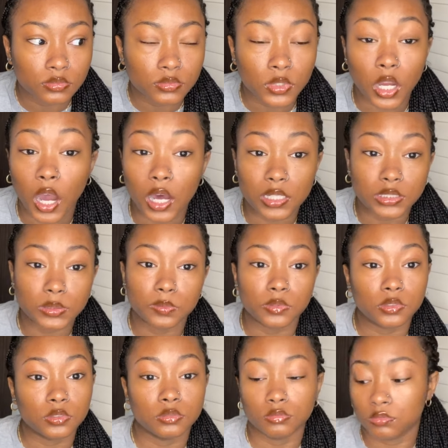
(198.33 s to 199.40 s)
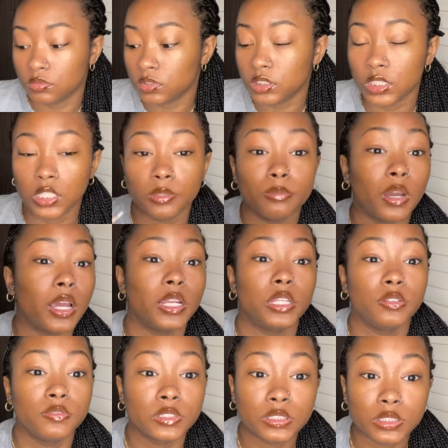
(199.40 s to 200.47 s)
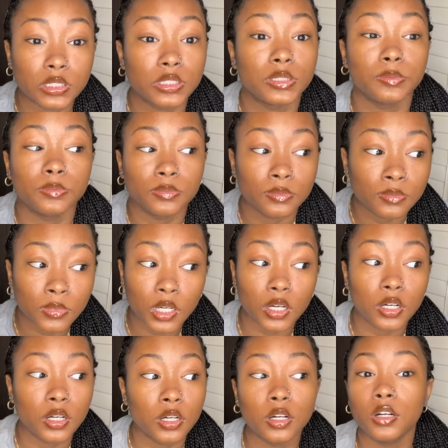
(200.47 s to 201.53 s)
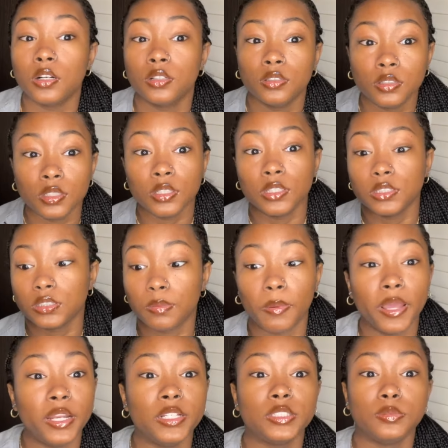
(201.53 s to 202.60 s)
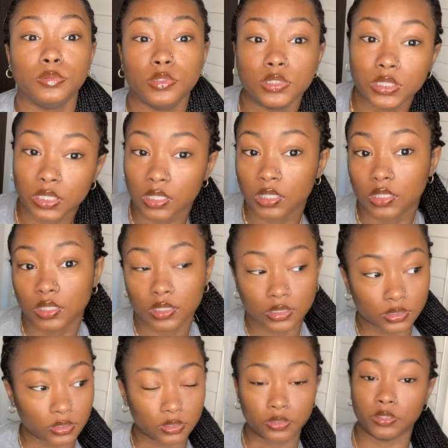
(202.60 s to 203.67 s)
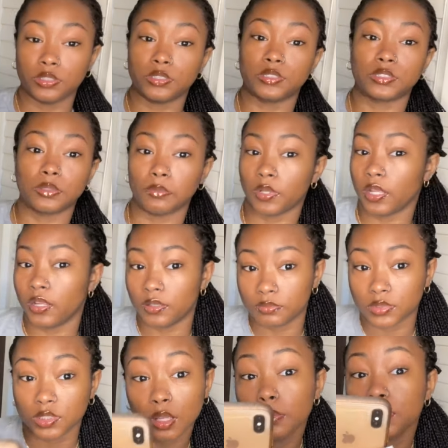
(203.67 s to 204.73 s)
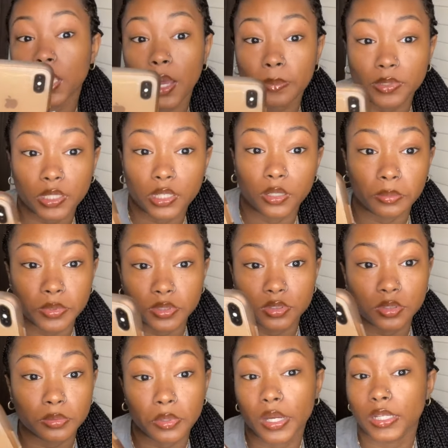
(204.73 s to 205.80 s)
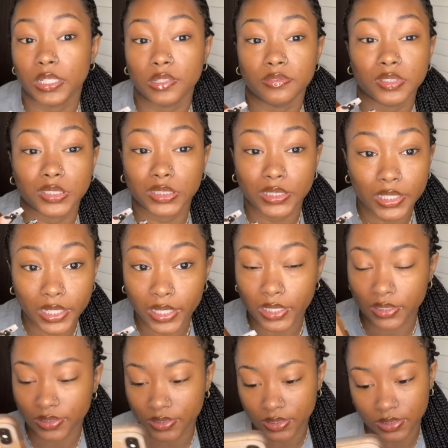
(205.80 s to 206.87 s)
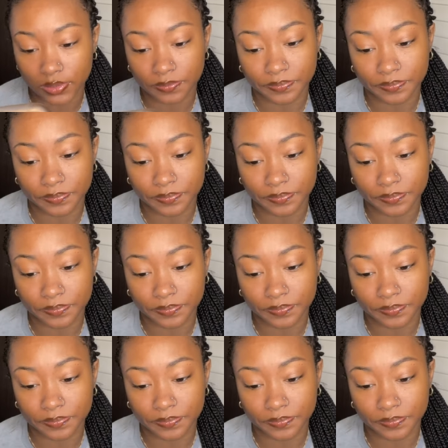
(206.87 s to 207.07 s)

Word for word: gospel. She might even see some uh Spanish music in there, or some damn, some type of damn music. You might even see that shit